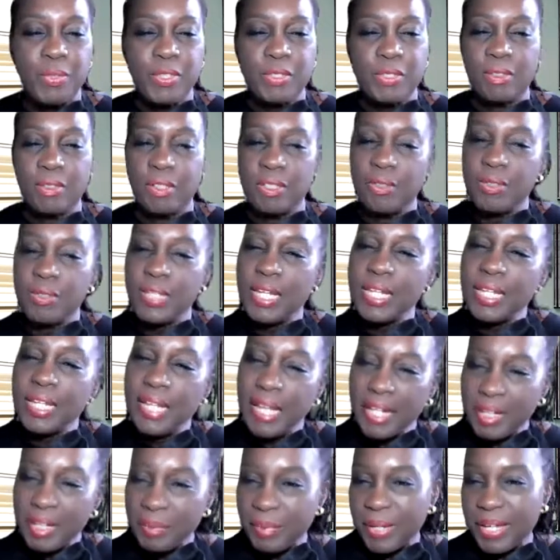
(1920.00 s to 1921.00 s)
you can use any
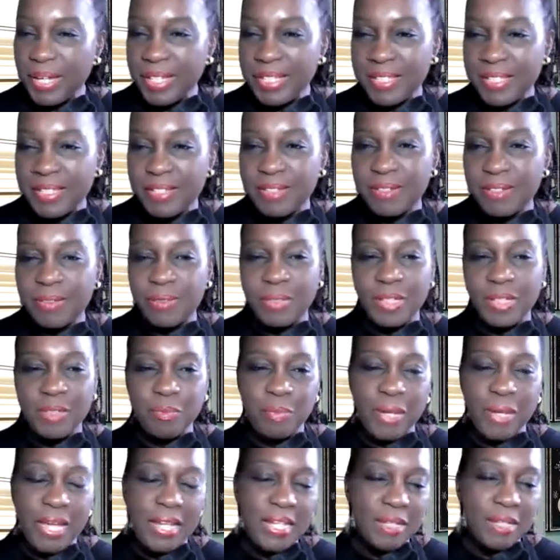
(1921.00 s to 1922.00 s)
kind of pasta you want,
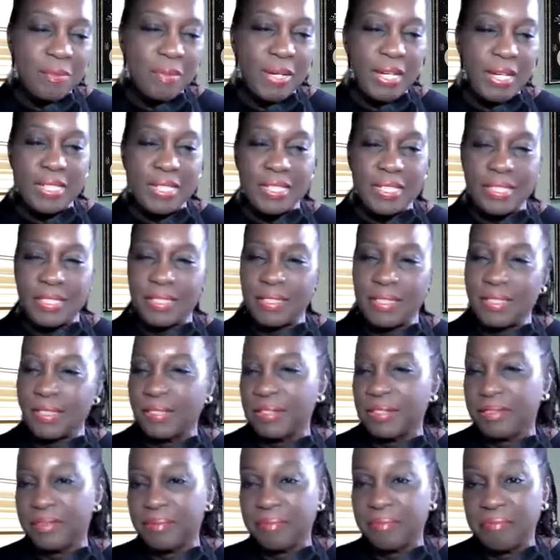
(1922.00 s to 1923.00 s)
penny
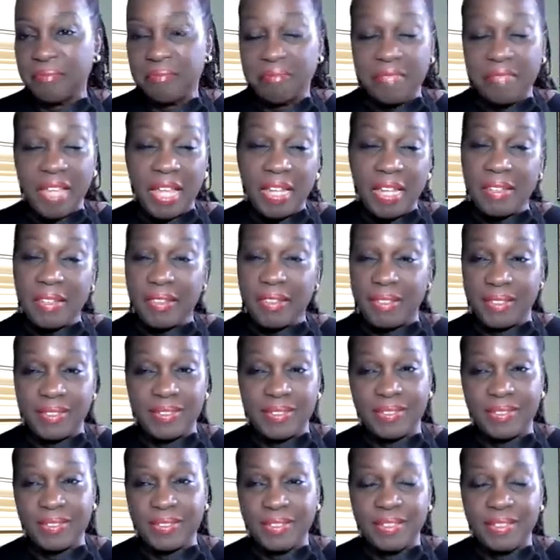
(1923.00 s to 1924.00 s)
pasta, anything. Yeah.
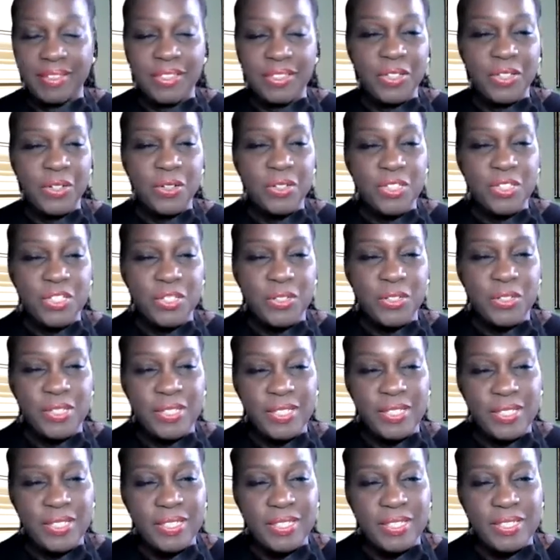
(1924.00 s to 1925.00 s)
Your
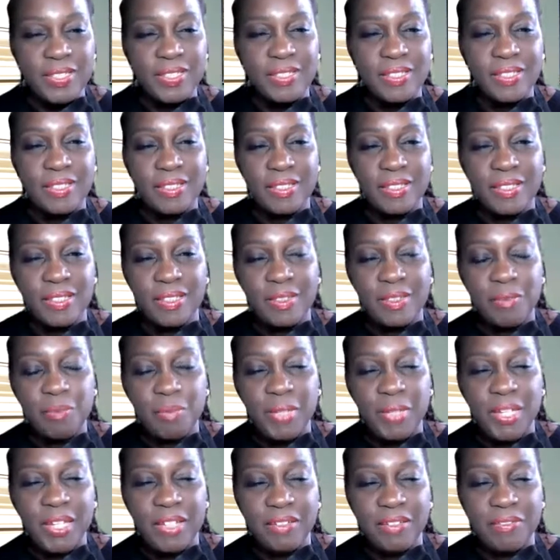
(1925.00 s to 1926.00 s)
choice.
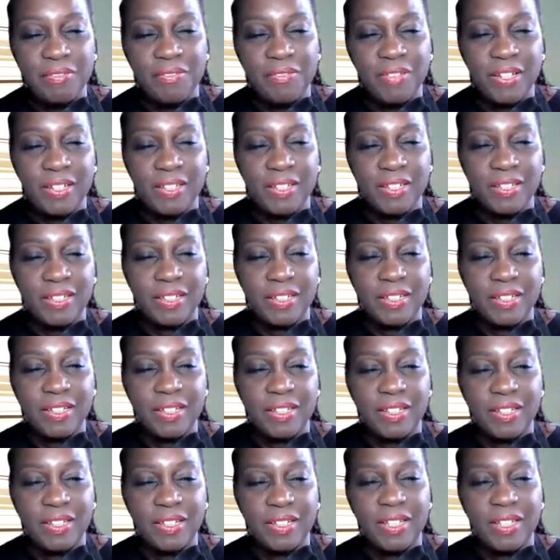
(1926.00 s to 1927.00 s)
Make it and then
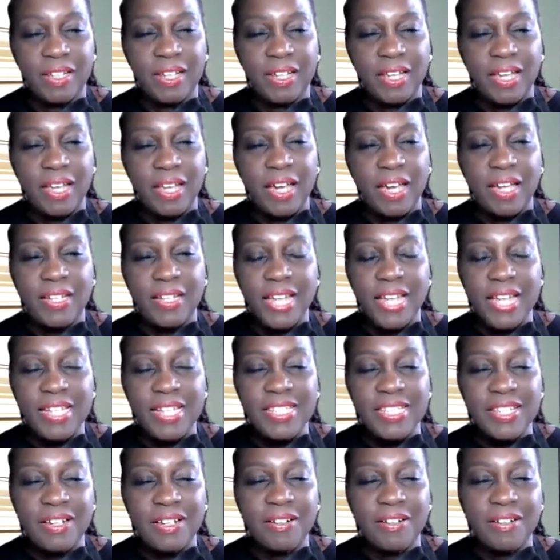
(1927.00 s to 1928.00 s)
our
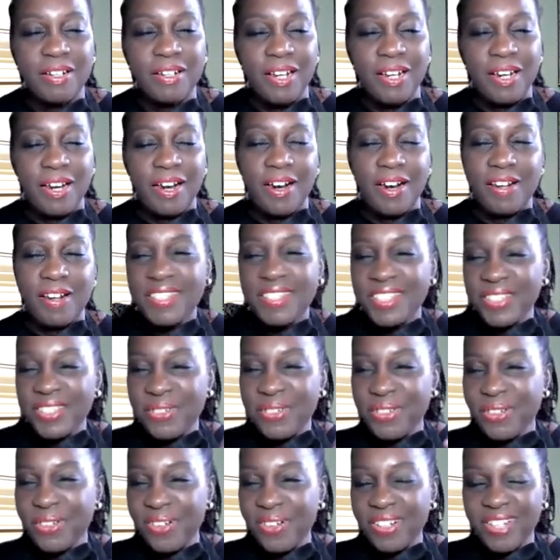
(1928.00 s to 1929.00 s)
Alfredo sauce, I put it
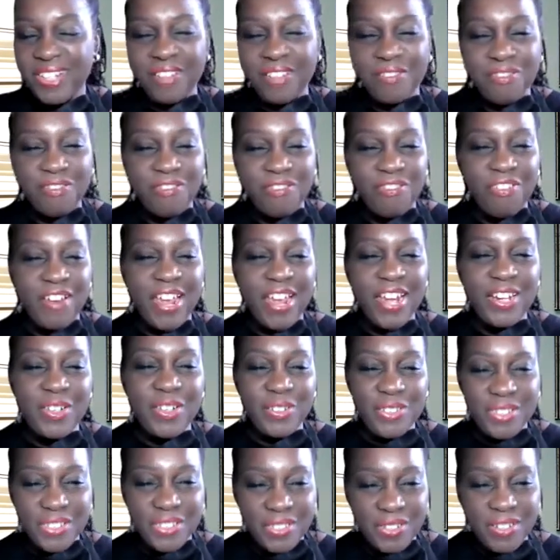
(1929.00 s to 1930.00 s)
on the same
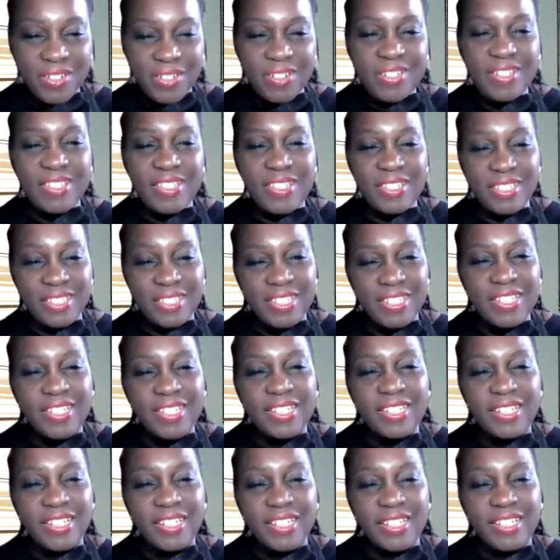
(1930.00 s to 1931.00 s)
aisle
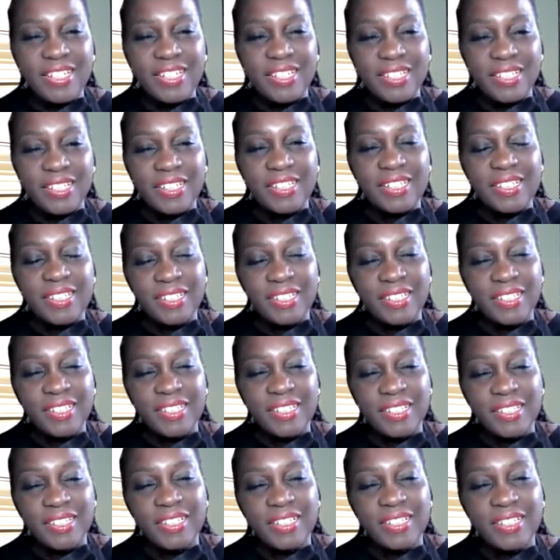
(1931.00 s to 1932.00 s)
as the
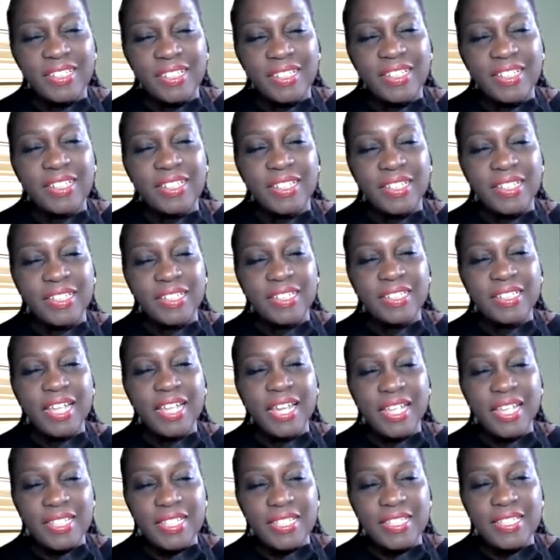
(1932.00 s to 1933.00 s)
chicken. So the
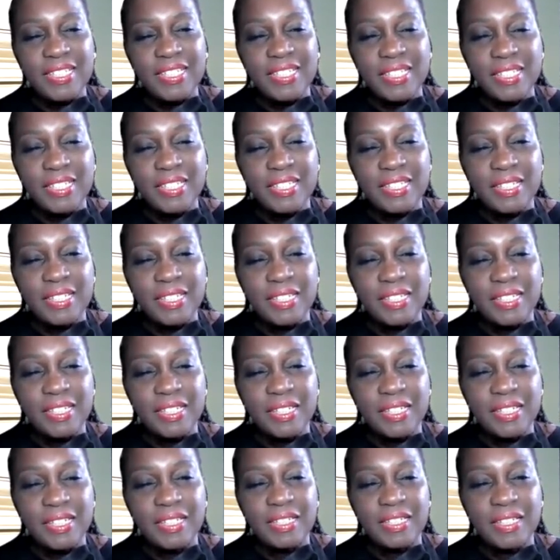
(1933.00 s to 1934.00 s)
aisle was already hot, so
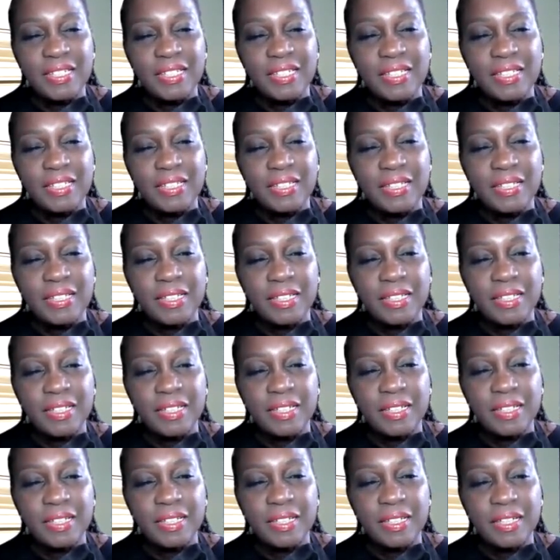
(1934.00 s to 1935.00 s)
it's thickened
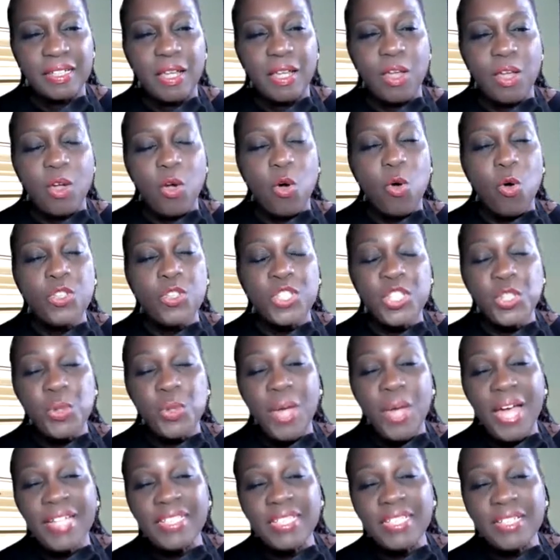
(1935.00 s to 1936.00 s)
now. Oh, so you
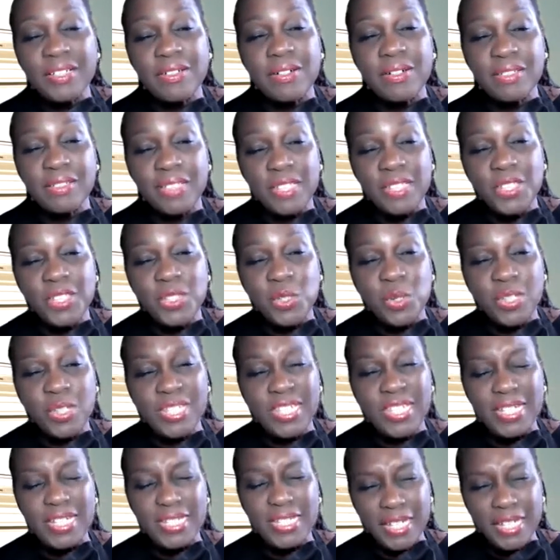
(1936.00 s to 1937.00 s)
had to cook the sauce
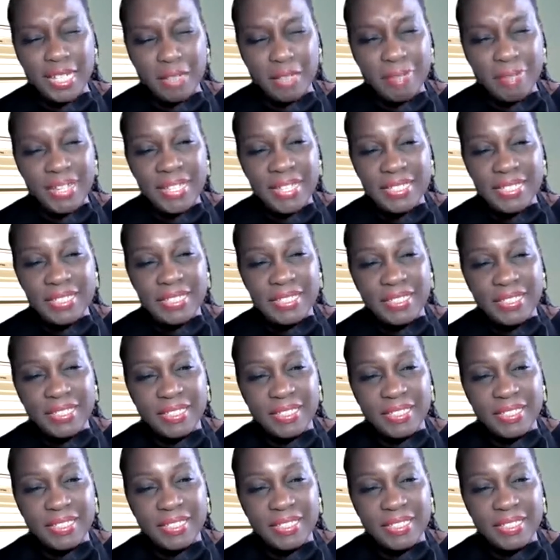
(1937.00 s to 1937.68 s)
a little bit.